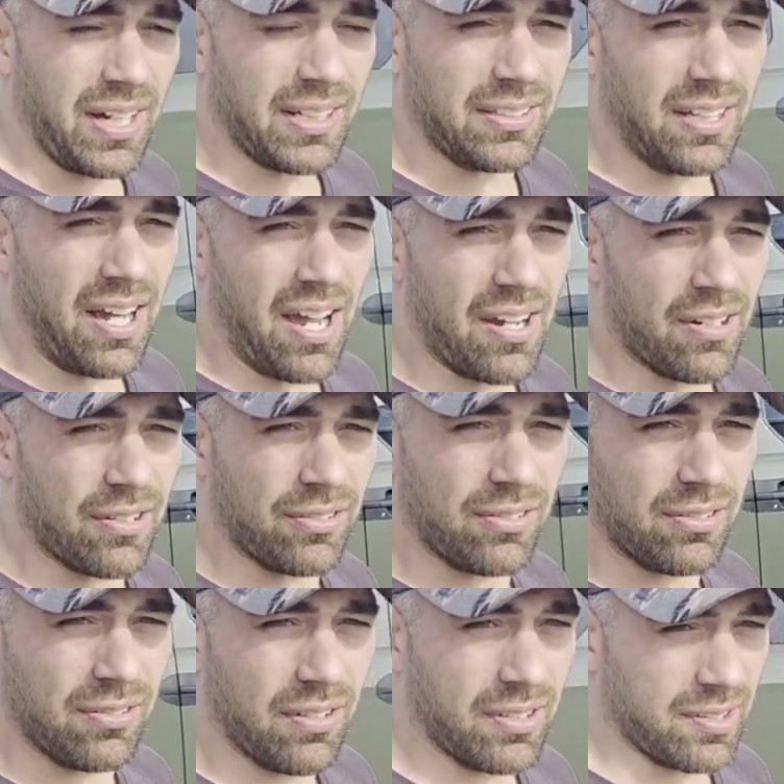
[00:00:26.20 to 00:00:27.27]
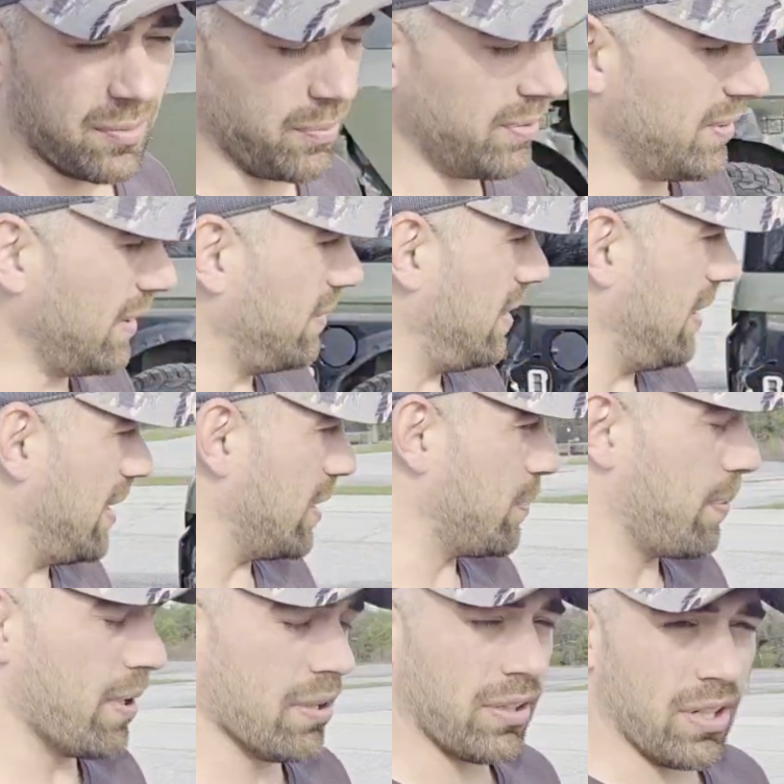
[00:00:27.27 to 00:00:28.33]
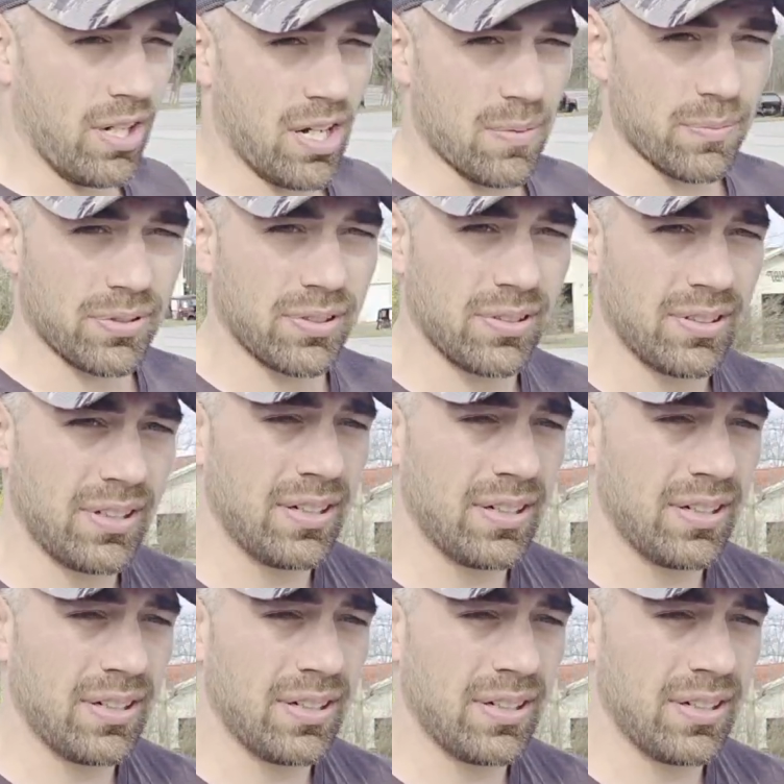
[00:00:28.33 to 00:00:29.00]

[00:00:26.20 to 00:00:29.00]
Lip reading: tires on some 16-inch Pro comps.